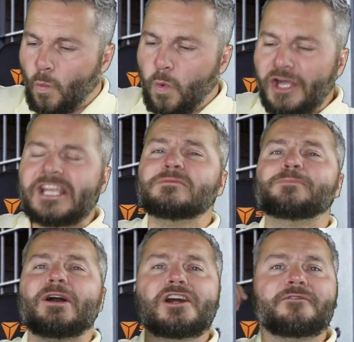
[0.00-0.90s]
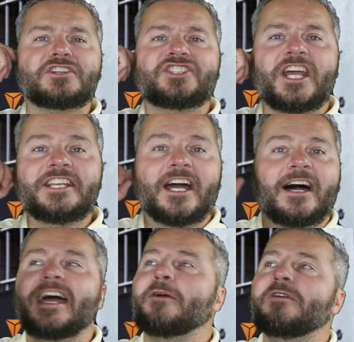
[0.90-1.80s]
Williamsburg,
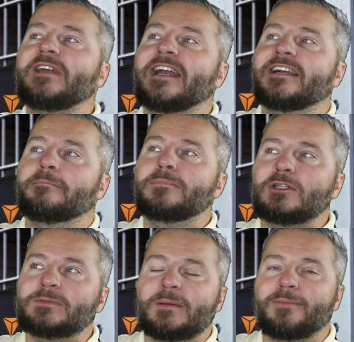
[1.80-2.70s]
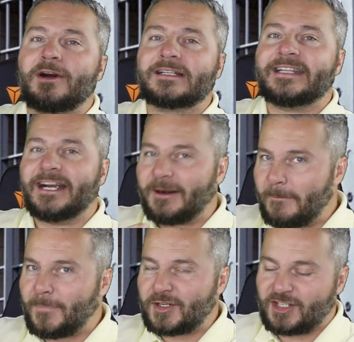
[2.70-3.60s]
Virginia. Hey, we've got an amusement park there,
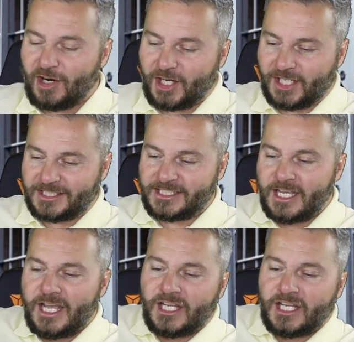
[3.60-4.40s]
Bush Gardens.